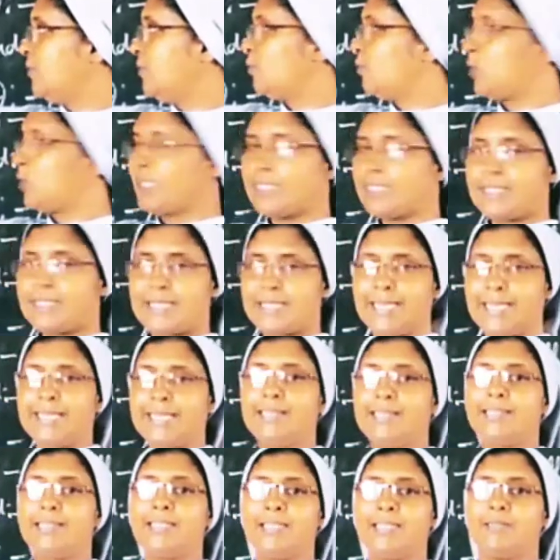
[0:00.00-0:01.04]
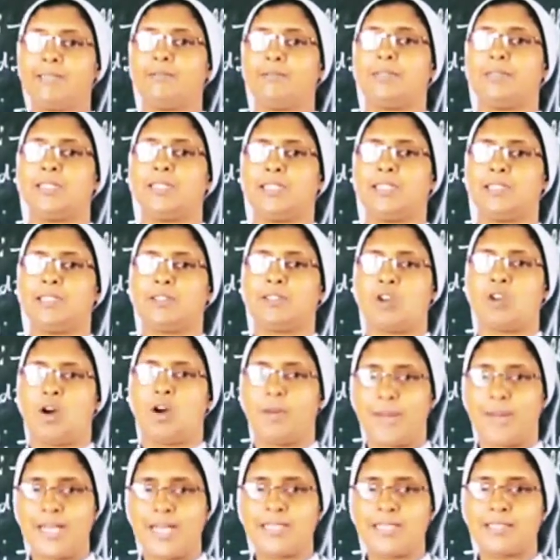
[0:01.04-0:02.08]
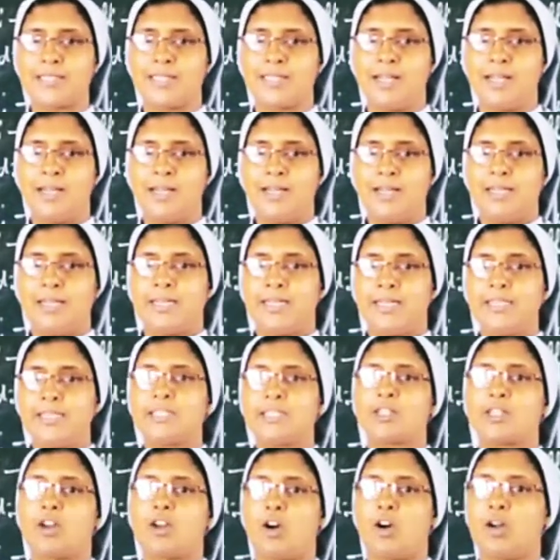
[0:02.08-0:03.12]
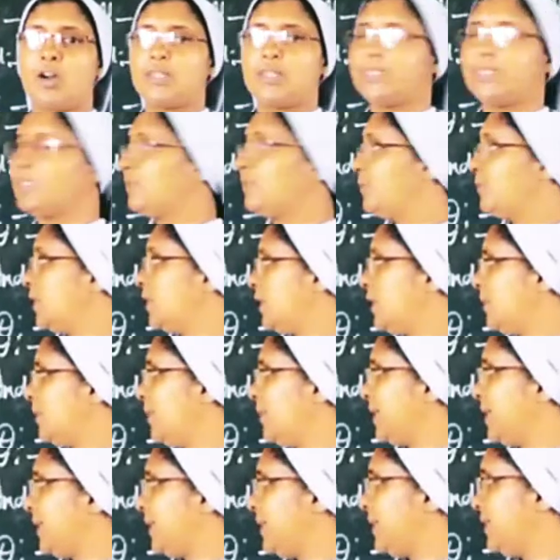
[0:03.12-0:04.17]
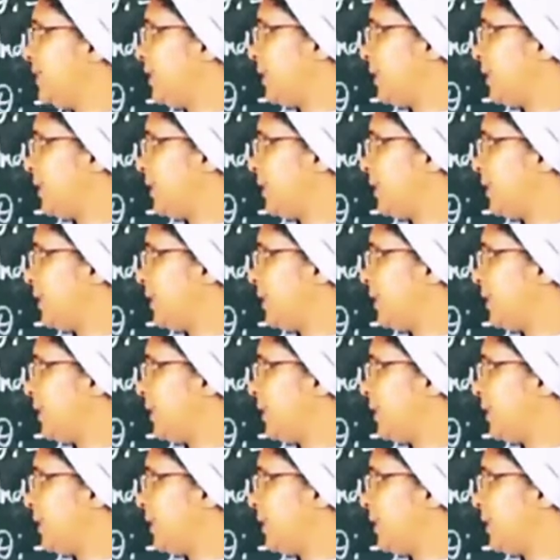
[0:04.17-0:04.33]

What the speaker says: what is in the inverted commas, is called the verb in